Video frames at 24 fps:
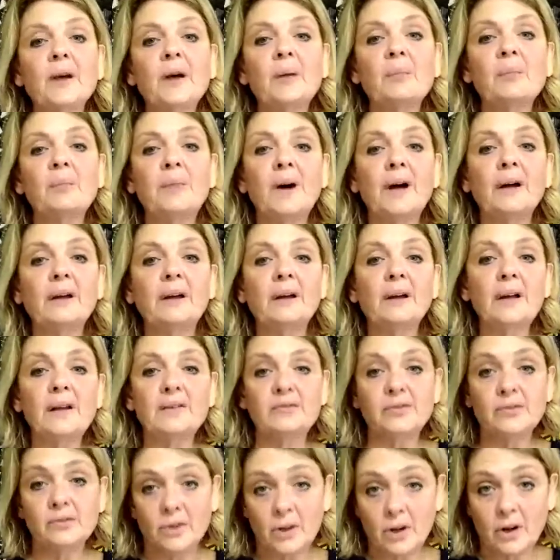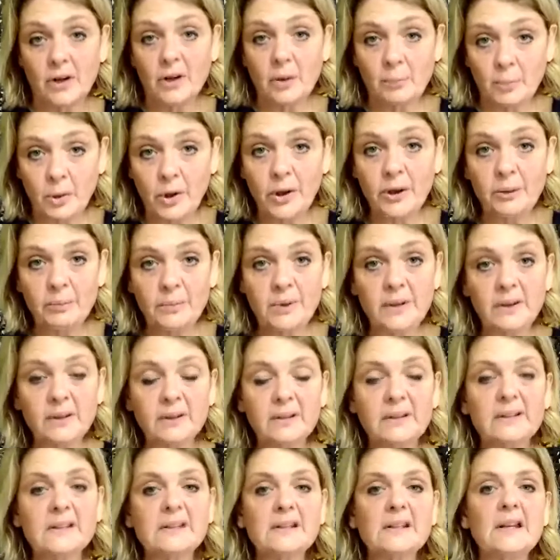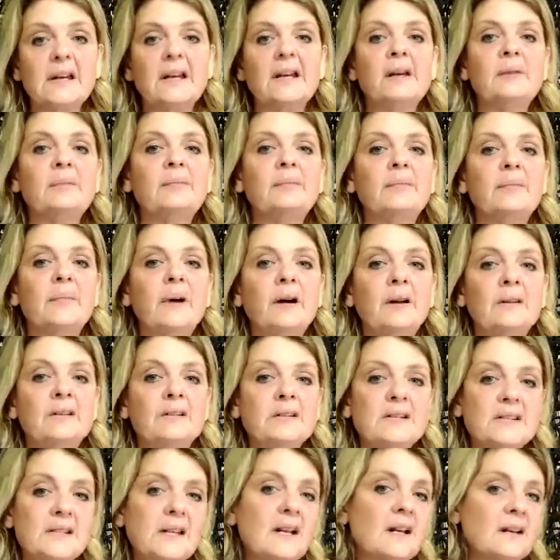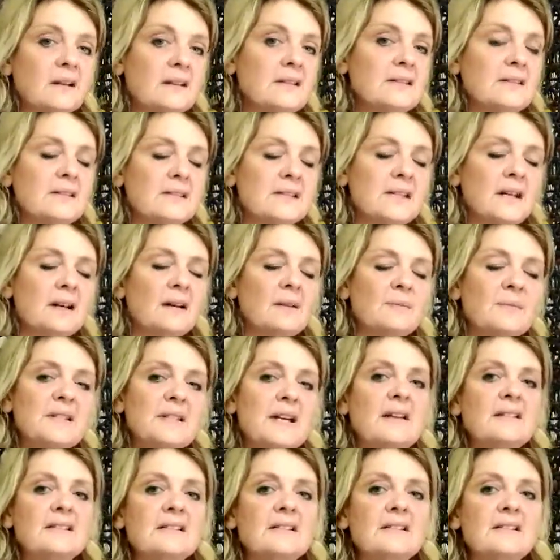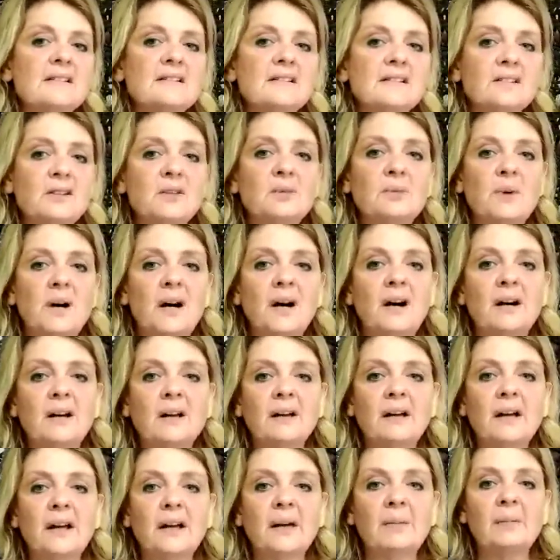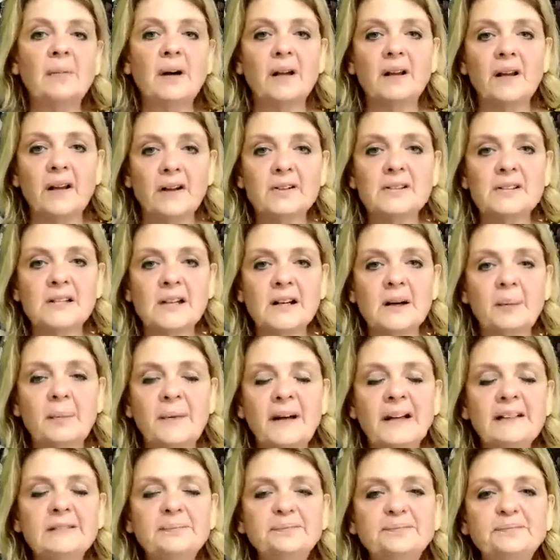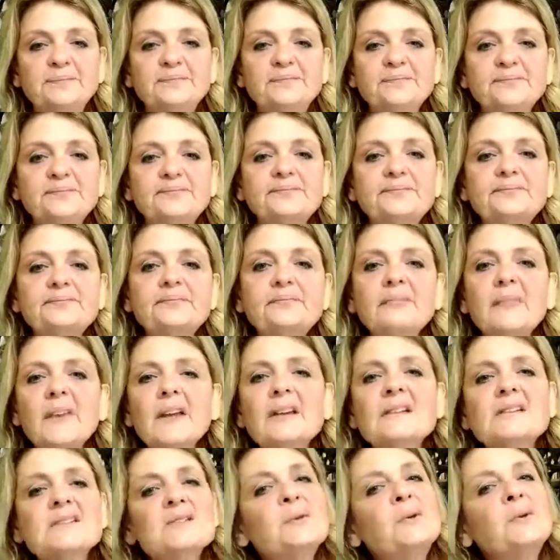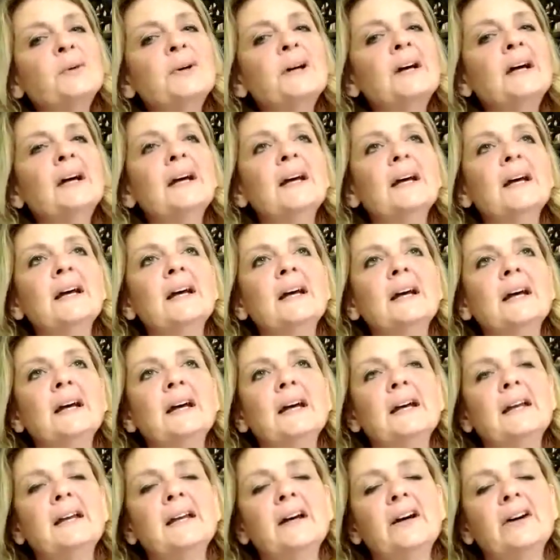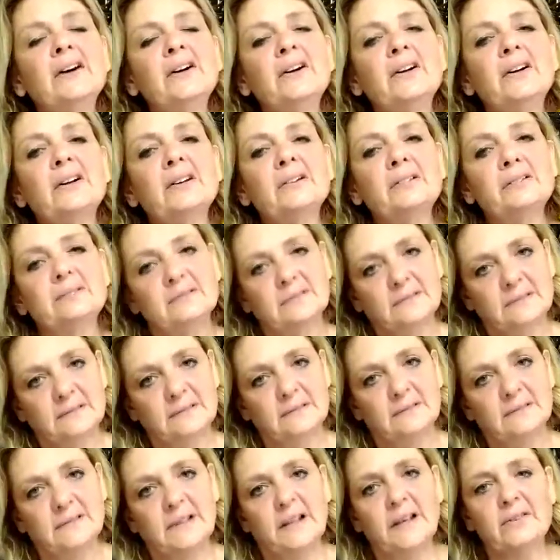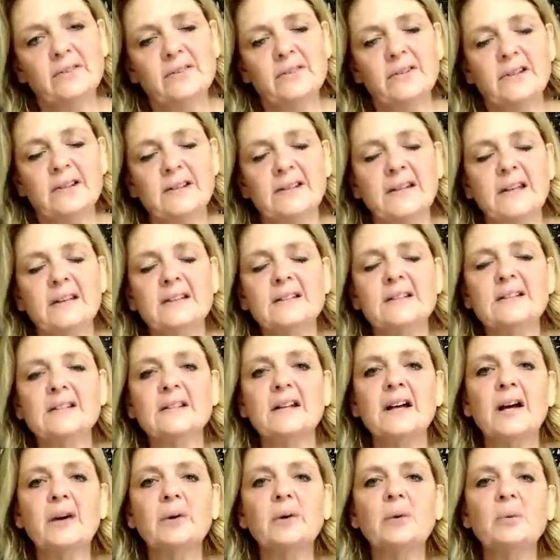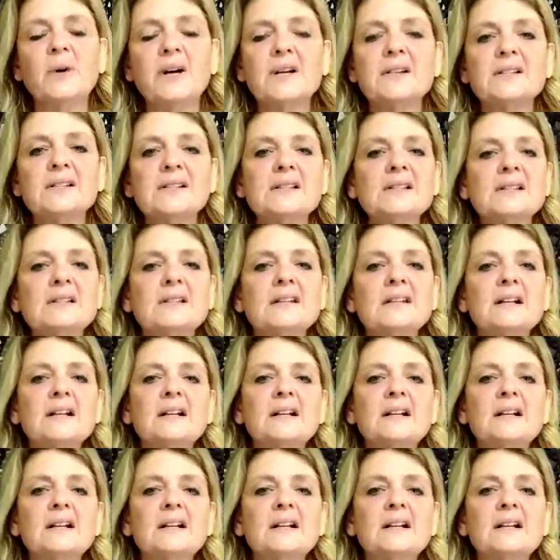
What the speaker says: but if you've got an appointment under certain circumstances, you are allowed to come in. So in our health centre, how it works is that the